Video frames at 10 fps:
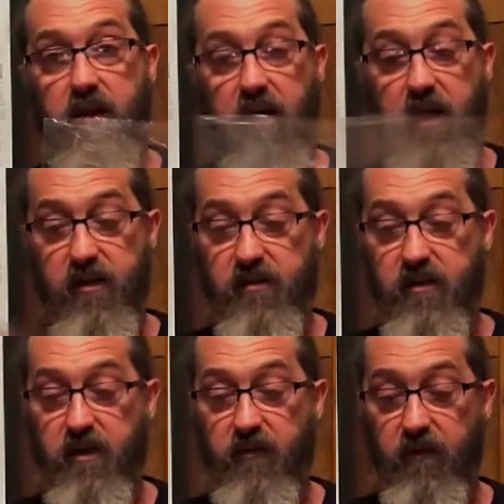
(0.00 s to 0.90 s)
that has the
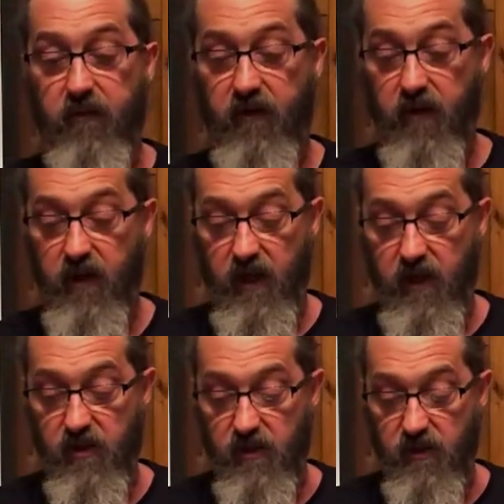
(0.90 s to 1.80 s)
different
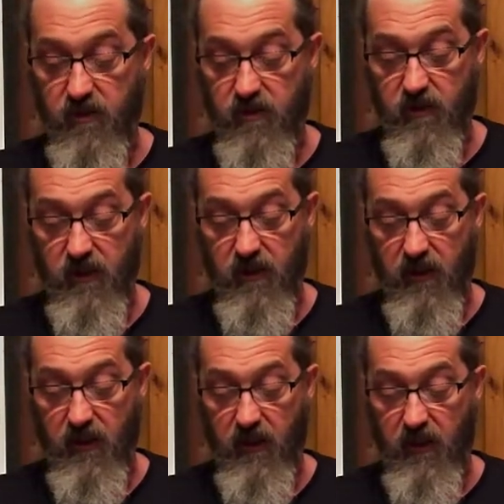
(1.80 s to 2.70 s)
variations
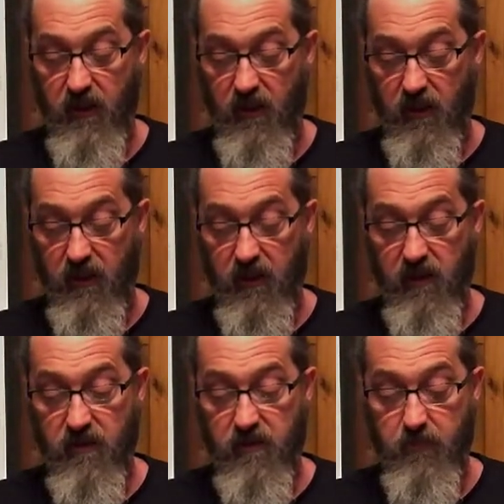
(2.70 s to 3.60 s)
in it, and in
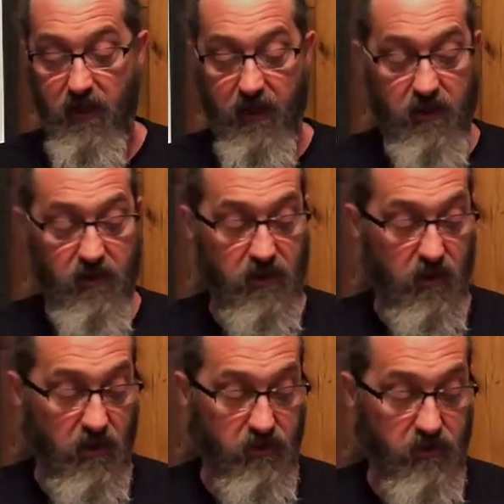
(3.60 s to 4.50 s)
this package it
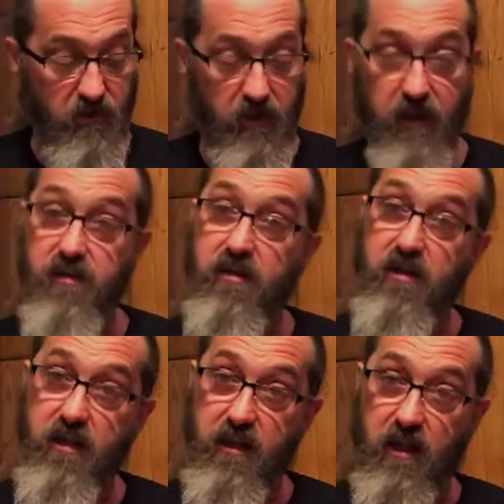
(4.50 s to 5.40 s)
also has the
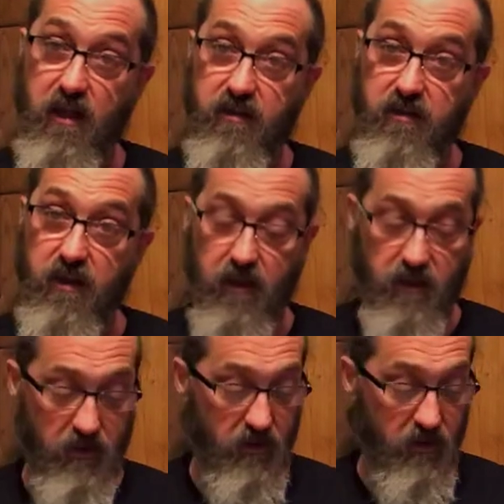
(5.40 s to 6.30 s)
decal
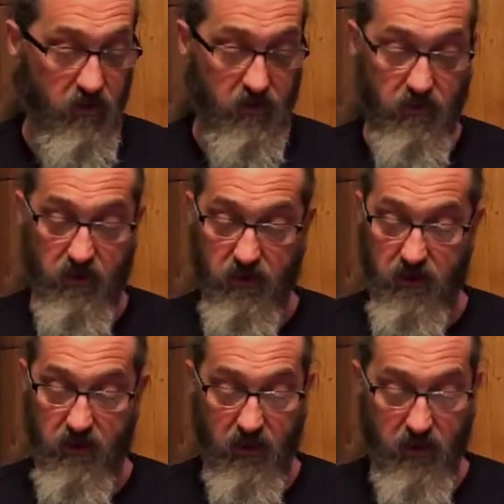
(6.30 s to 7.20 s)
set that goes with this
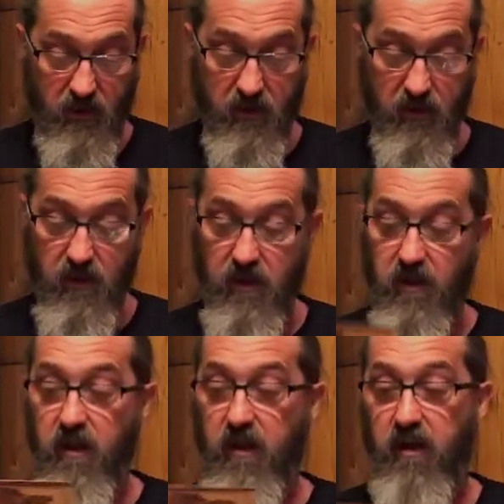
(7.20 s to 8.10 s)
kit.
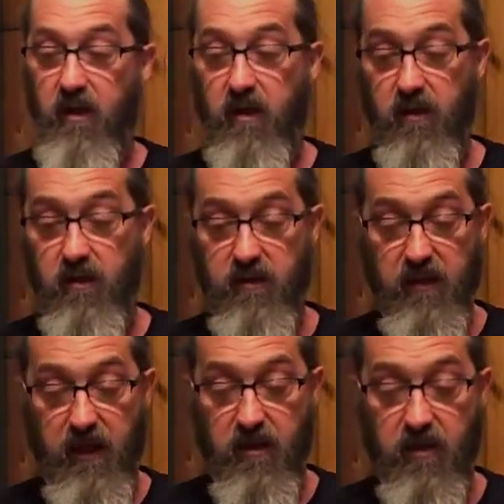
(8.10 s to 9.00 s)

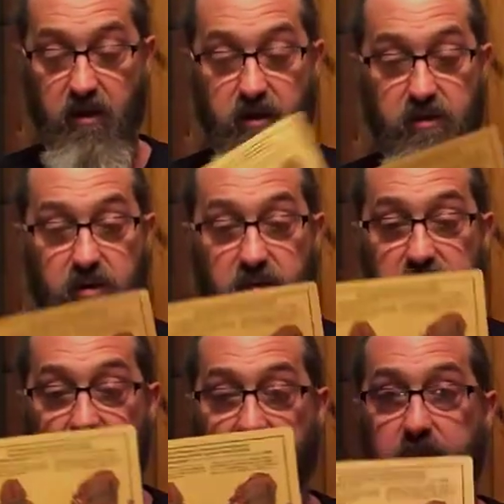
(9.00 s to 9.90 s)
Data card is
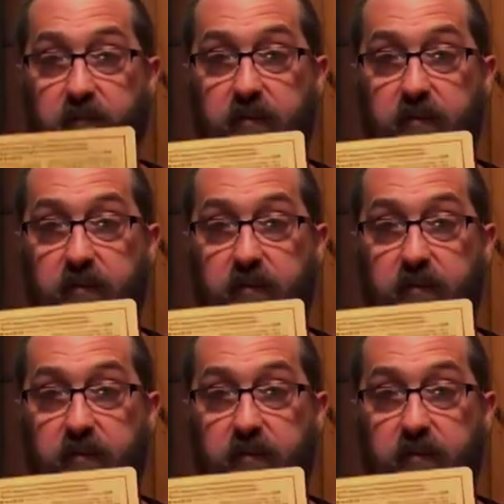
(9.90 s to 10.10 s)
two-sided,